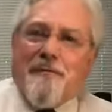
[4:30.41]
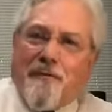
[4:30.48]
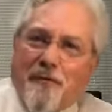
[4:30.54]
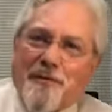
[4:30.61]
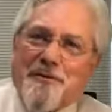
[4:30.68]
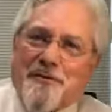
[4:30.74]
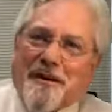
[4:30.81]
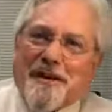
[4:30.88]

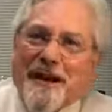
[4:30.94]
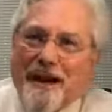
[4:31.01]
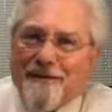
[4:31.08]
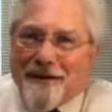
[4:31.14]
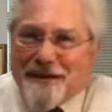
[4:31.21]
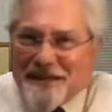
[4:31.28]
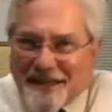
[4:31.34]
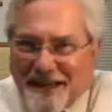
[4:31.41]
Before you
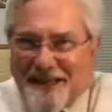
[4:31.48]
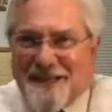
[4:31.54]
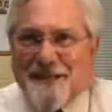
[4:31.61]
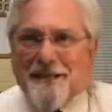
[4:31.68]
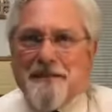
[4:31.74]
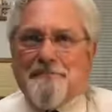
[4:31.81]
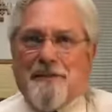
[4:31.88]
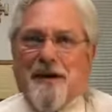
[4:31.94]
can have a
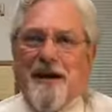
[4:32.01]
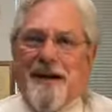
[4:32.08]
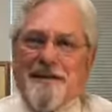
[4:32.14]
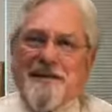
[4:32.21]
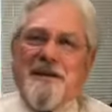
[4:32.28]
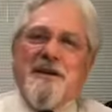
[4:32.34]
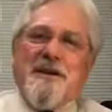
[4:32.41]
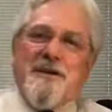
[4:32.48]
sentence
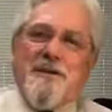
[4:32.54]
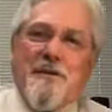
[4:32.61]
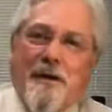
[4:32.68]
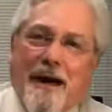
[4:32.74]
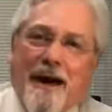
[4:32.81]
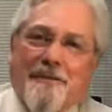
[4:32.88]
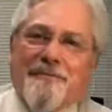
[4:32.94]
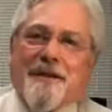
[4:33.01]
passed,
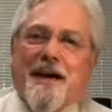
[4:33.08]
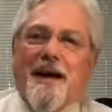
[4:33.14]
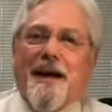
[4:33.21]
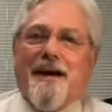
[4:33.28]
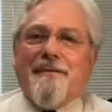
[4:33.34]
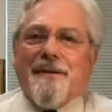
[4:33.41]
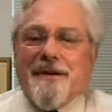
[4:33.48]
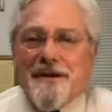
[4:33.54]
you have
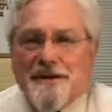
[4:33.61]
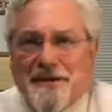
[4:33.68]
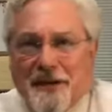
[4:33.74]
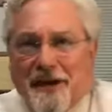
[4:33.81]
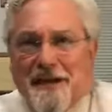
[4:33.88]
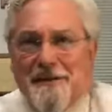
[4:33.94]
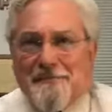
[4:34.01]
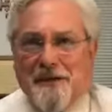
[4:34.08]
to have an
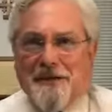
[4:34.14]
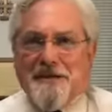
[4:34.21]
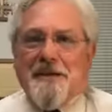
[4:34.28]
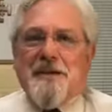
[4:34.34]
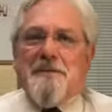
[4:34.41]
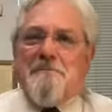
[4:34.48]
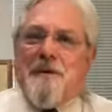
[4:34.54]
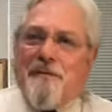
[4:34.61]

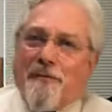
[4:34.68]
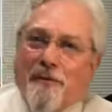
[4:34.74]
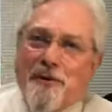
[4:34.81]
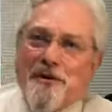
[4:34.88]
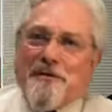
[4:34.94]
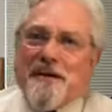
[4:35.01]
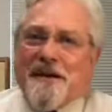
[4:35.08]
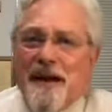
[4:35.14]
indictment.
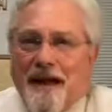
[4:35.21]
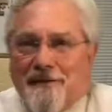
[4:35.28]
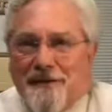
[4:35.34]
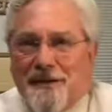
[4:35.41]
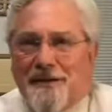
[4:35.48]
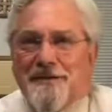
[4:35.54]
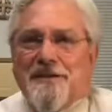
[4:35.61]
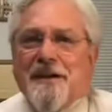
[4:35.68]
Before you can
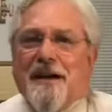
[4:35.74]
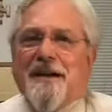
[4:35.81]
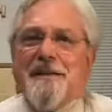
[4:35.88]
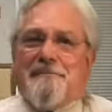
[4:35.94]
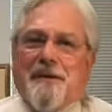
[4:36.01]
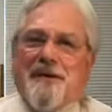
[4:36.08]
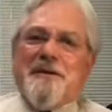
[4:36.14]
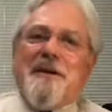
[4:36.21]
have an
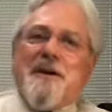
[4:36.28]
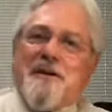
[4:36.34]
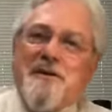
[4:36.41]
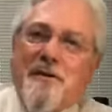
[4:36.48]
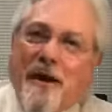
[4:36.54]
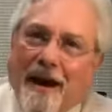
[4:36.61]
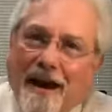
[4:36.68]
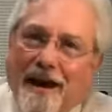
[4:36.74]
indictment,
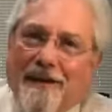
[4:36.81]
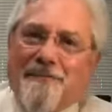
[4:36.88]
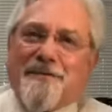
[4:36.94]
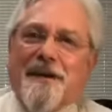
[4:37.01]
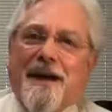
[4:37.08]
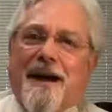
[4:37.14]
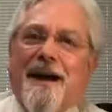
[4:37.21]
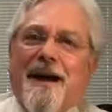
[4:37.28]
you
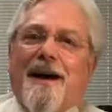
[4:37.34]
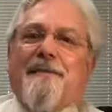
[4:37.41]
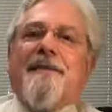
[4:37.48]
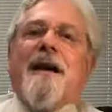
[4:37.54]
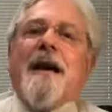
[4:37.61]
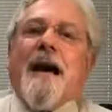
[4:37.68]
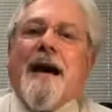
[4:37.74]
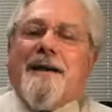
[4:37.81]
have to
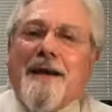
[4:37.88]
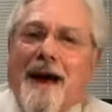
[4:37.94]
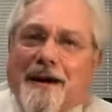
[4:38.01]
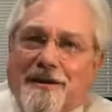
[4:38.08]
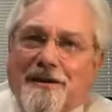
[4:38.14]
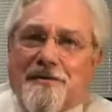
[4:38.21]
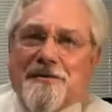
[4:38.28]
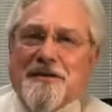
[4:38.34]
have
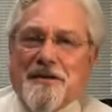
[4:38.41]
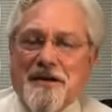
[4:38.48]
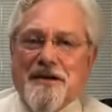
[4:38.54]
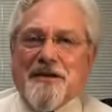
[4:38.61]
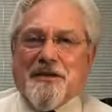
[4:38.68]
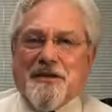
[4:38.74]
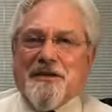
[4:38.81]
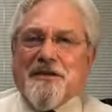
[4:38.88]
an
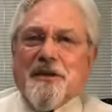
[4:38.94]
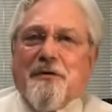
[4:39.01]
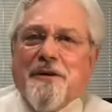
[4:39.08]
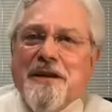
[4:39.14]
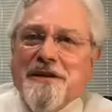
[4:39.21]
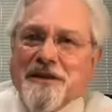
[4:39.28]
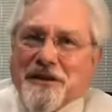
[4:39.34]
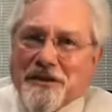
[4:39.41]
accusation.
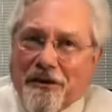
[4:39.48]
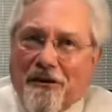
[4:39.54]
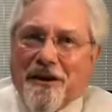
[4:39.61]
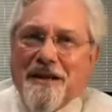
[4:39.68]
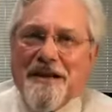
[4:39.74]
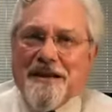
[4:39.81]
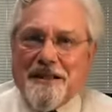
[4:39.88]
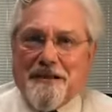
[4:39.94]
So he's
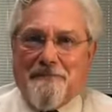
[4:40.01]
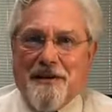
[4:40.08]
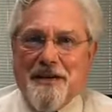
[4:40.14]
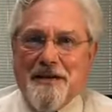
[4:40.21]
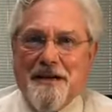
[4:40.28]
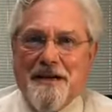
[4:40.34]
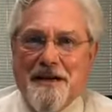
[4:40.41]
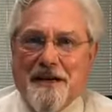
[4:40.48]
starting at the
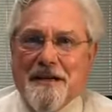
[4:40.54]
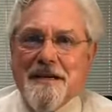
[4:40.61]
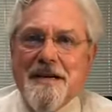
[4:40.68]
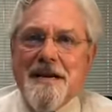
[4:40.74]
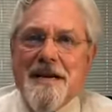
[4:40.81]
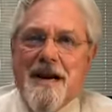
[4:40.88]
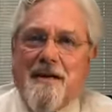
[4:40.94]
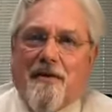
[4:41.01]

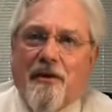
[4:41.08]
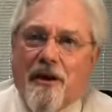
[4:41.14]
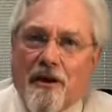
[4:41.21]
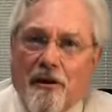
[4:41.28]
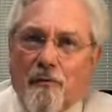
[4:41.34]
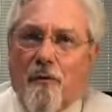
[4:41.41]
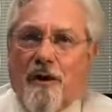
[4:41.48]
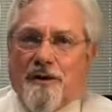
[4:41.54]
beginning.
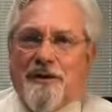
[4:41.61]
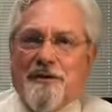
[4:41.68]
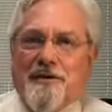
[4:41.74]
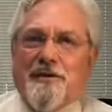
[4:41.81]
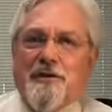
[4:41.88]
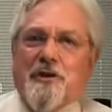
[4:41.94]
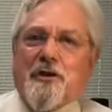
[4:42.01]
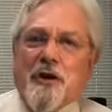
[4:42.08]
They're
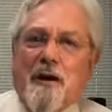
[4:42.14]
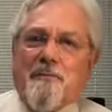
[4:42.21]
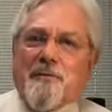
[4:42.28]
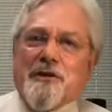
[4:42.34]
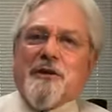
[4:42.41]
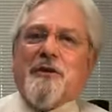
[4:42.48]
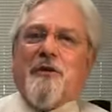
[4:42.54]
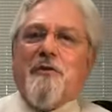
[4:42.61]
wanting to
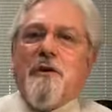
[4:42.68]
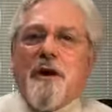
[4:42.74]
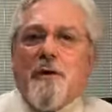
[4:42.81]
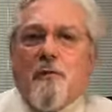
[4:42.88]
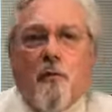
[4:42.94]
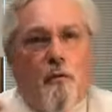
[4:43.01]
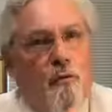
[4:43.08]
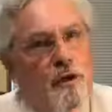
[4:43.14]
jump
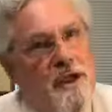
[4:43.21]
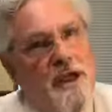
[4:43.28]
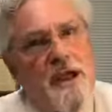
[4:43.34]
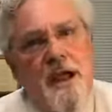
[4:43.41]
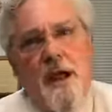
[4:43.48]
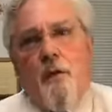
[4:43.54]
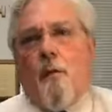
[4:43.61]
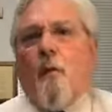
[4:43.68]
to,
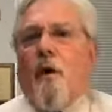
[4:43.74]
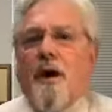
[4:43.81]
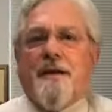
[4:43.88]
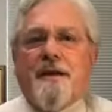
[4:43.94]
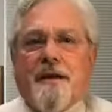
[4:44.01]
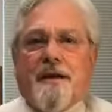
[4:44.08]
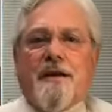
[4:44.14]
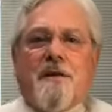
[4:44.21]
we
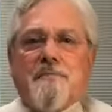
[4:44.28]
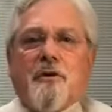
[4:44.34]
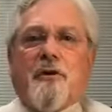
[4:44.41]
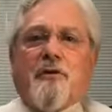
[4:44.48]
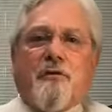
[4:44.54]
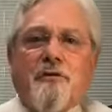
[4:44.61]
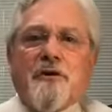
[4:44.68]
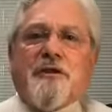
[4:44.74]
want
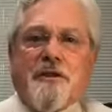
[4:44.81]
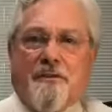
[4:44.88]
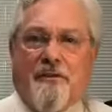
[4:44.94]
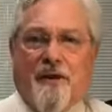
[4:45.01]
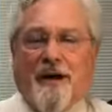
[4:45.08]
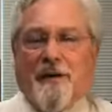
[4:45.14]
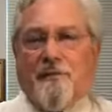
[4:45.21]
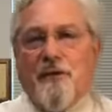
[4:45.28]
him
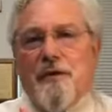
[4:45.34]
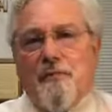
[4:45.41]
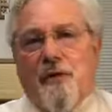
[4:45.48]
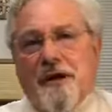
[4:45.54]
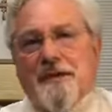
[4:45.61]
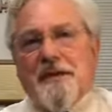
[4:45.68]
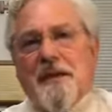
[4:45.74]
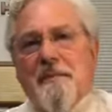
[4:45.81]
crucified.
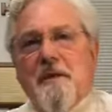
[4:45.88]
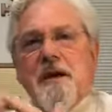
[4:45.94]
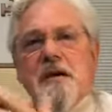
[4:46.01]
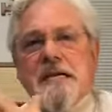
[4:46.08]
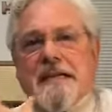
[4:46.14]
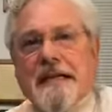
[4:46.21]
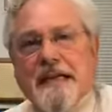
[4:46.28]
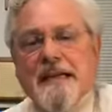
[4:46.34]
We want
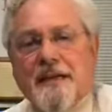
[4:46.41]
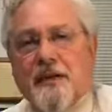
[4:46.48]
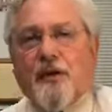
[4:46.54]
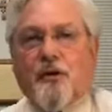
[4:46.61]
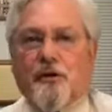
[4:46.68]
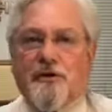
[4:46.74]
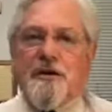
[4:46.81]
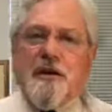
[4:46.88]
him
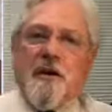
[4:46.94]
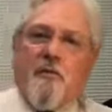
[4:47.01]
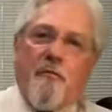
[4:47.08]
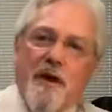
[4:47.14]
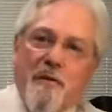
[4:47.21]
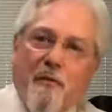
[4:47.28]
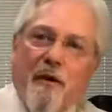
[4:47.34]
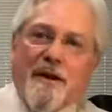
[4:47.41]
killed.
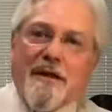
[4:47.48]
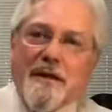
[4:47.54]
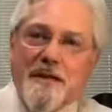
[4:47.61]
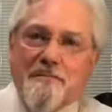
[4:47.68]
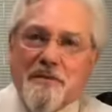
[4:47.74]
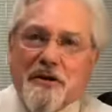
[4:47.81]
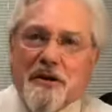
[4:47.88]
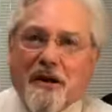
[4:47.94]
We
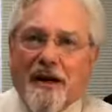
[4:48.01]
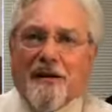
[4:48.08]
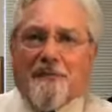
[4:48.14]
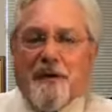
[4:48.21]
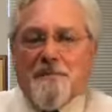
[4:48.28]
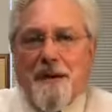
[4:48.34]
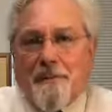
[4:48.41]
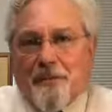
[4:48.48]
want him
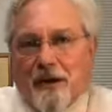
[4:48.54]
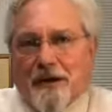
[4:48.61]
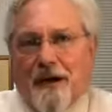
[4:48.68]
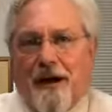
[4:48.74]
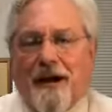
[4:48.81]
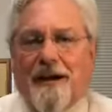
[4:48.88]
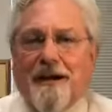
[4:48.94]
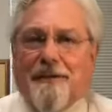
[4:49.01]
done.
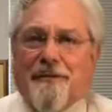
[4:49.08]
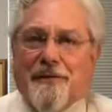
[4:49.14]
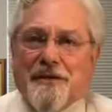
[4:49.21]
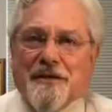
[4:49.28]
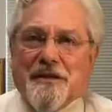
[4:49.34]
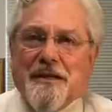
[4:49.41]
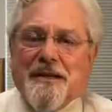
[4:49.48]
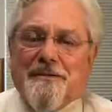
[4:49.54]
Remember,
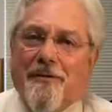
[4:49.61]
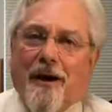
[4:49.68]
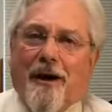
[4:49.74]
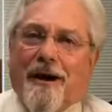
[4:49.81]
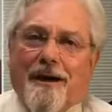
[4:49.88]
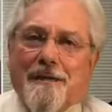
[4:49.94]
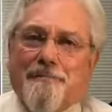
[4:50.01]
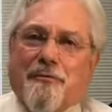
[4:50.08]
Caiaphas,
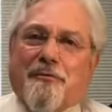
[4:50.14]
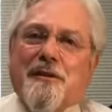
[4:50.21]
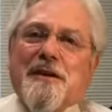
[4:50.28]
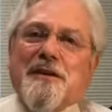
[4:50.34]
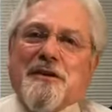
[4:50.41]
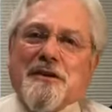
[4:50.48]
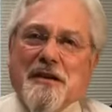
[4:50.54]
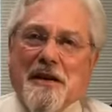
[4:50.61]
the high
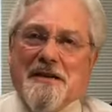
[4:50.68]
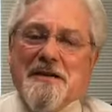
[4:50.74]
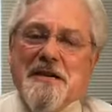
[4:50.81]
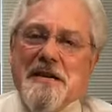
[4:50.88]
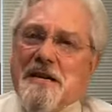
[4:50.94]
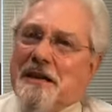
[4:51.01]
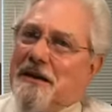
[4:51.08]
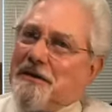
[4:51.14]
priest,
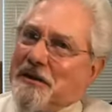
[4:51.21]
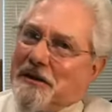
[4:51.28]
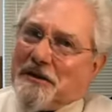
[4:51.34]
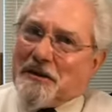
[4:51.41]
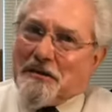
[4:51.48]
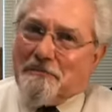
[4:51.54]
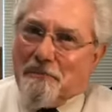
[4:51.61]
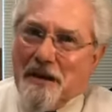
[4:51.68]
said, It's
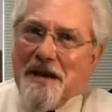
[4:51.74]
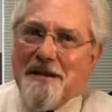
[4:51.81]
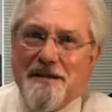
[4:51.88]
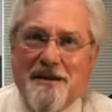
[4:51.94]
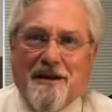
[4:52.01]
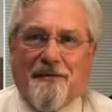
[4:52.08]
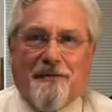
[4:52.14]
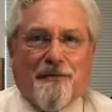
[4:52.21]

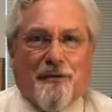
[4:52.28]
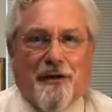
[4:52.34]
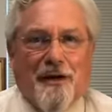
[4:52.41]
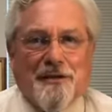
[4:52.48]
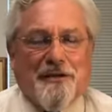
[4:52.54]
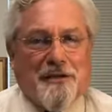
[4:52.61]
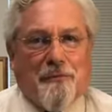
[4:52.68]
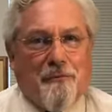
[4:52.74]
expedient
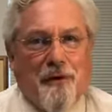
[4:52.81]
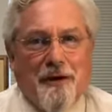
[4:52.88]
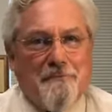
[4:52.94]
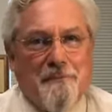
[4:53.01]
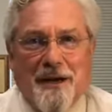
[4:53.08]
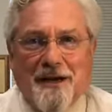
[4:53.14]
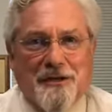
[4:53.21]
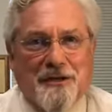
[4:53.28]
for us that
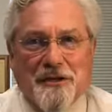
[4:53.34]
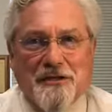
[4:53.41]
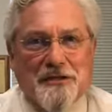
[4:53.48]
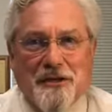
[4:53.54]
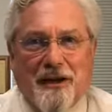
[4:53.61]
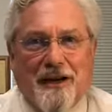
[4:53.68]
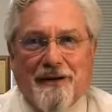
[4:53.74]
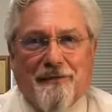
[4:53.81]
one man
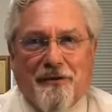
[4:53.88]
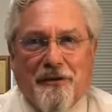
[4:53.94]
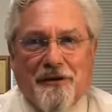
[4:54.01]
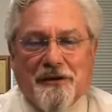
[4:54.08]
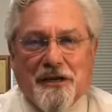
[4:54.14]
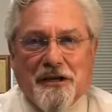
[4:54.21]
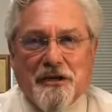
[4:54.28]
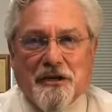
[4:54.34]
should die
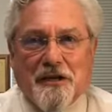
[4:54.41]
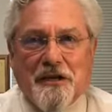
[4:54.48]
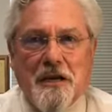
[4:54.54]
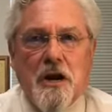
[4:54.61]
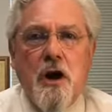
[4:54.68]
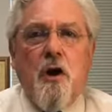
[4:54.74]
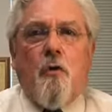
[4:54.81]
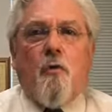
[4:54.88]
for the
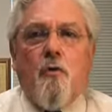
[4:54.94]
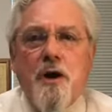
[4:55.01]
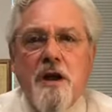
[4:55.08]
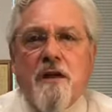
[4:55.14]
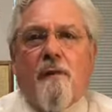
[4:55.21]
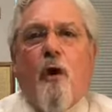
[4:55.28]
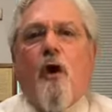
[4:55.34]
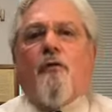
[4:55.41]
nation.
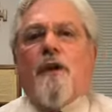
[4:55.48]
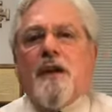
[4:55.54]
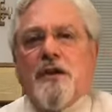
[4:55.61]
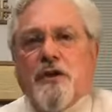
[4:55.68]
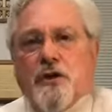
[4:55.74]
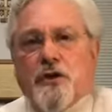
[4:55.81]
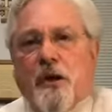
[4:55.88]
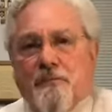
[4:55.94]
We have
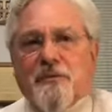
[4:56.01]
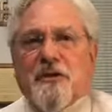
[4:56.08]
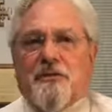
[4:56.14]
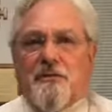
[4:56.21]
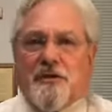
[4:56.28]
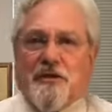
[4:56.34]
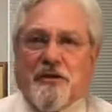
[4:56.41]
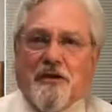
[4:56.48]
already
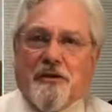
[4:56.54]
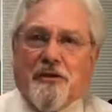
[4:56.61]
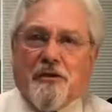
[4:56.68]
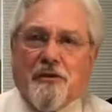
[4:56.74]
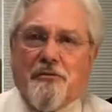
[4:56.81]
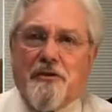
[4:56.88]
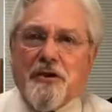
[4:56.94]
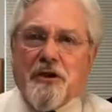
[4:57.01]
jumped to this
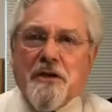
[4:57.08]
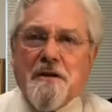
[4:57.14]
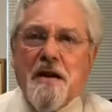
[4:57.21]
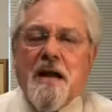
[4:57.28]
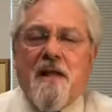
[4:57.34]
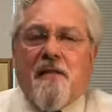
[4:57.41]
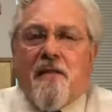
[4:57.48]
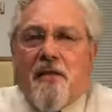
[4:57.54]

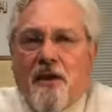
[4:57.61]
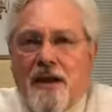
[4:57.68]
conclusion.